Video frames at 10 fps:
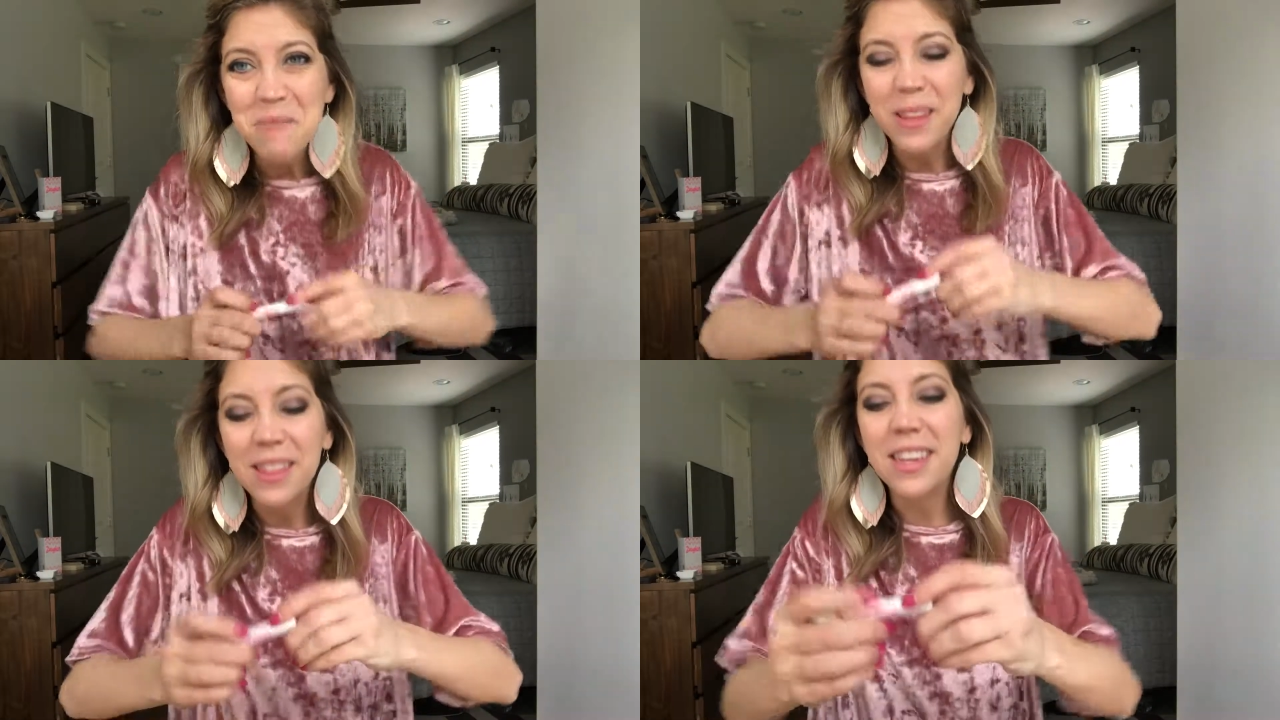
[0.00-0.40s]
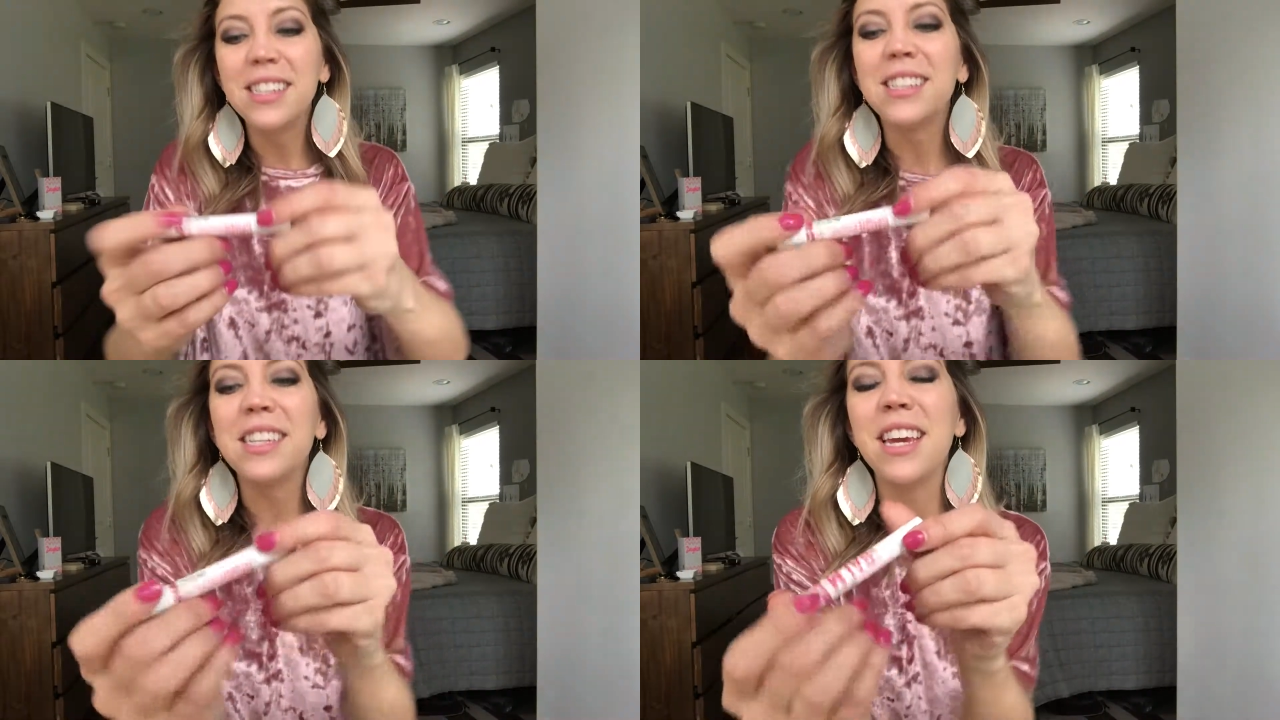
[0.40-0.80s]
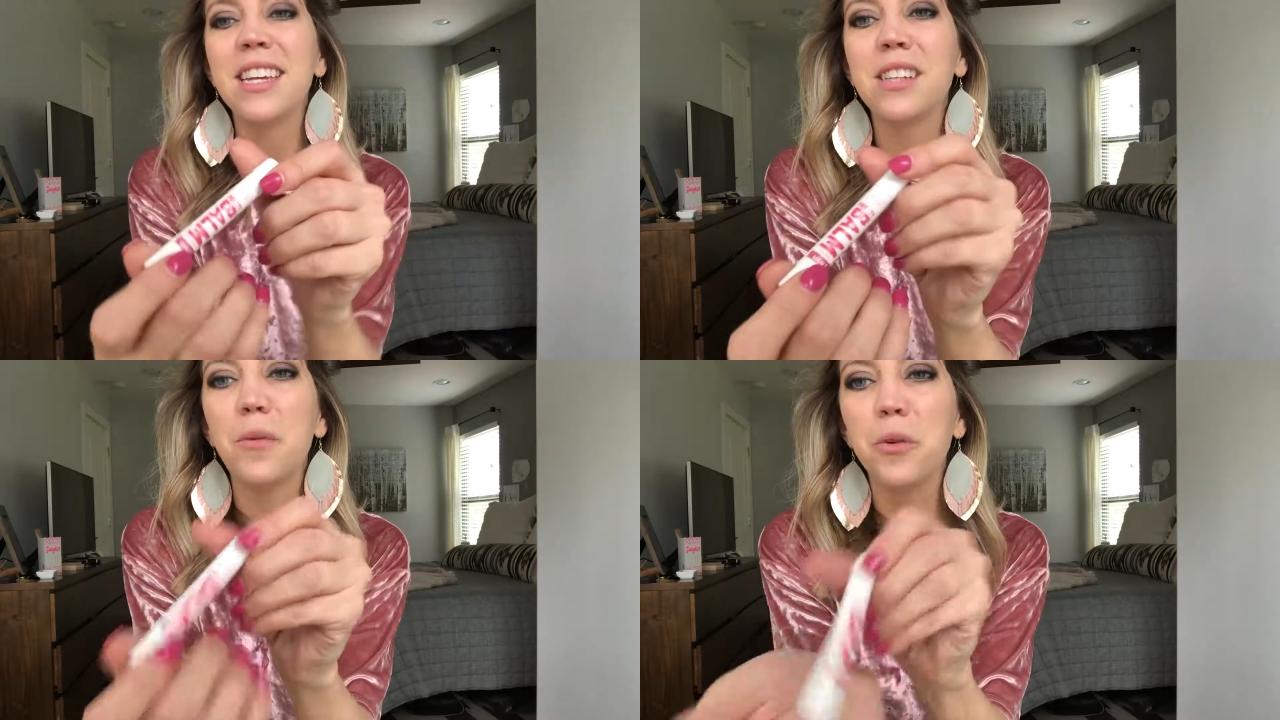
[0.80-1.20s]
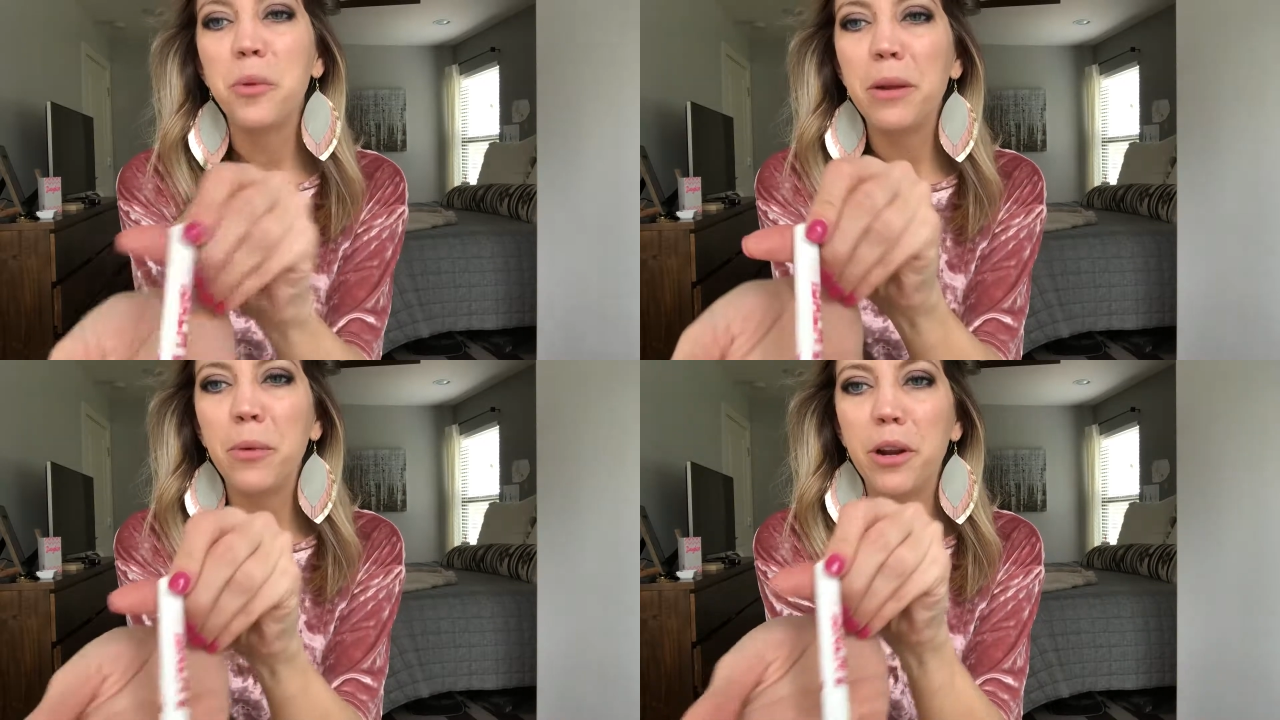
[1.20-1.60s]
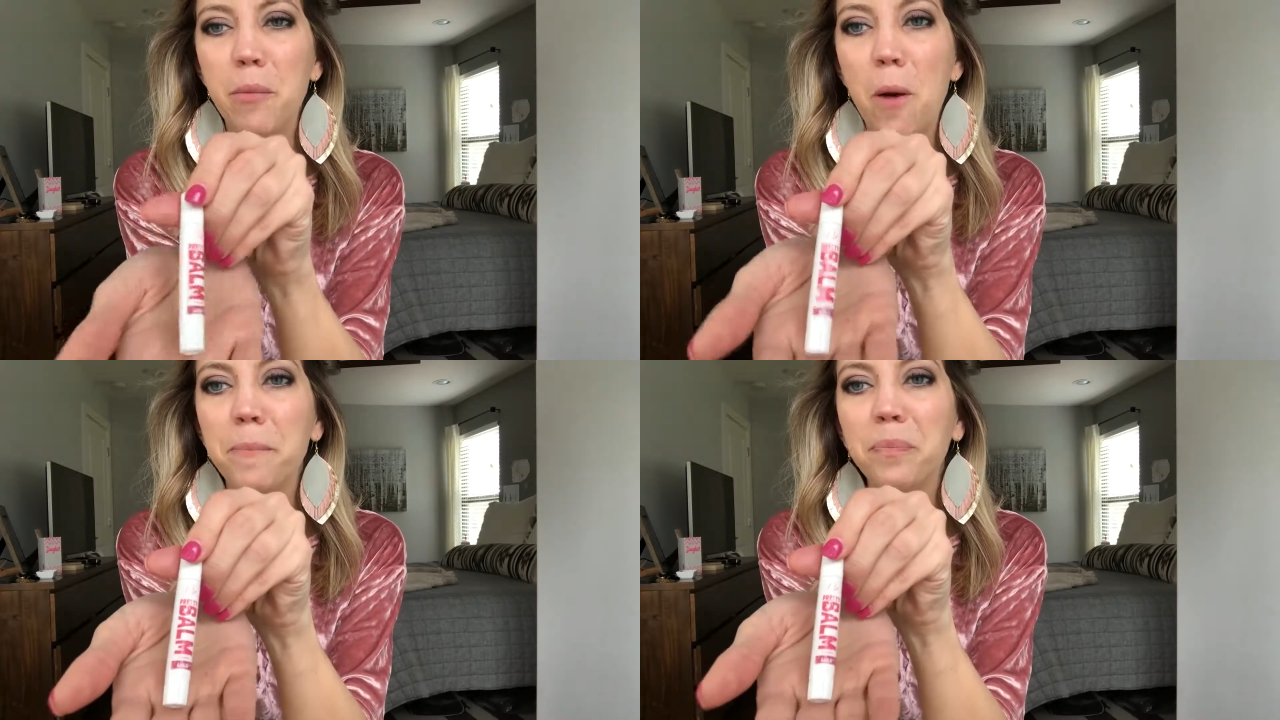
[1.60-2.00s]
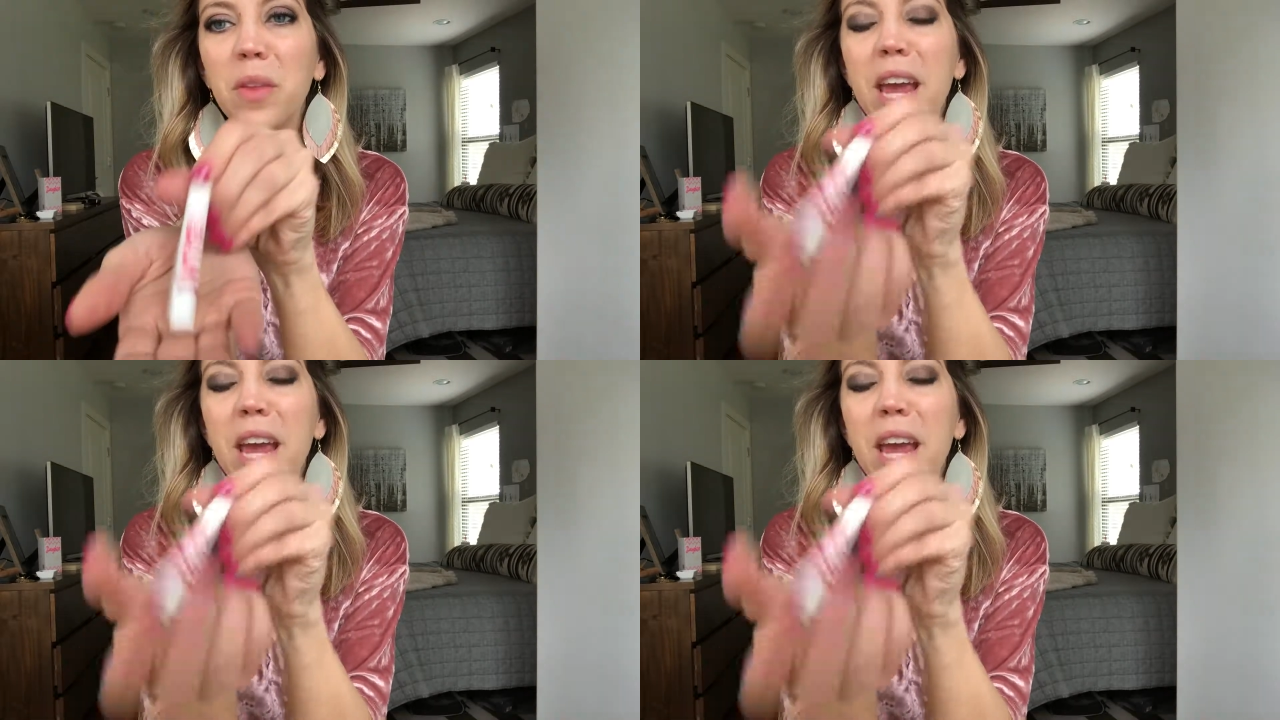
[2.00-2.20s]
But this is a Pretty Balm,